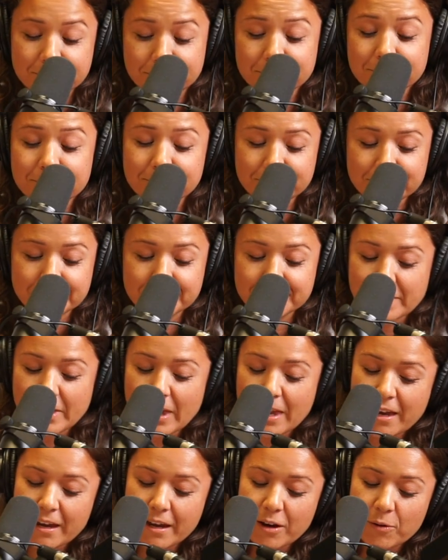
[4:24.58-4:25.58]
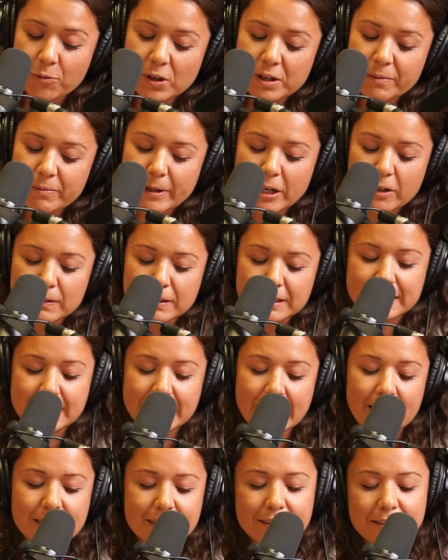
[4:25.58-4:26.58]
mm-hmm. What about
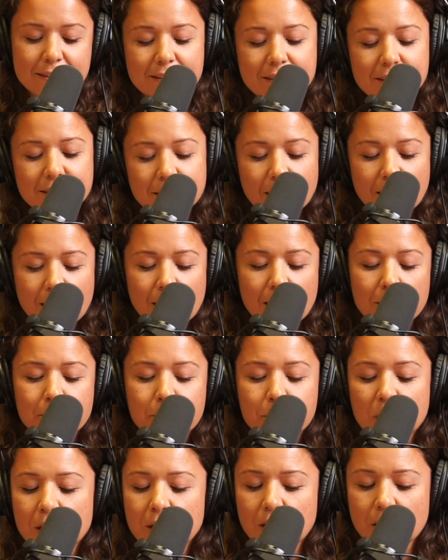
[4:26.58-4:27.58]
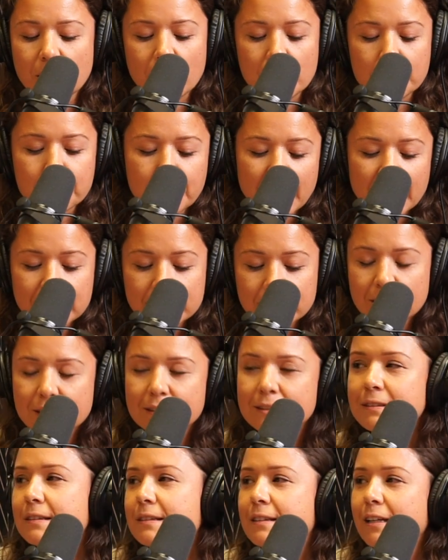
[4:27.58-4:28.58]
dents? Uh, PDR,
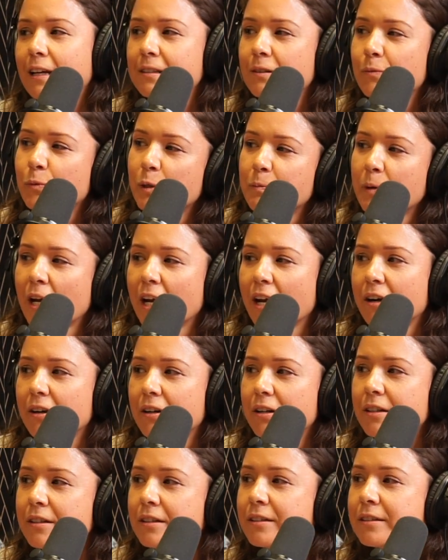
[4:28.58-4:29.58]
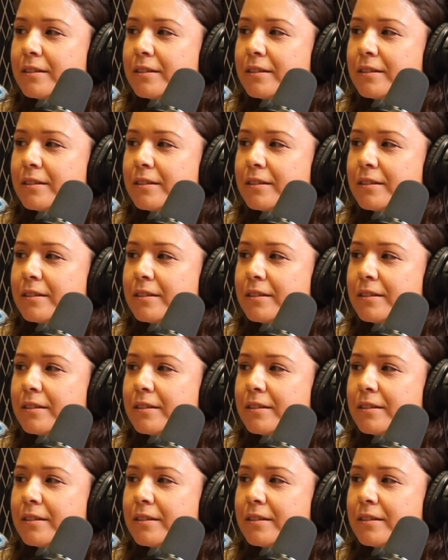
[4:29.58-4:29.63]
paintless dent repair.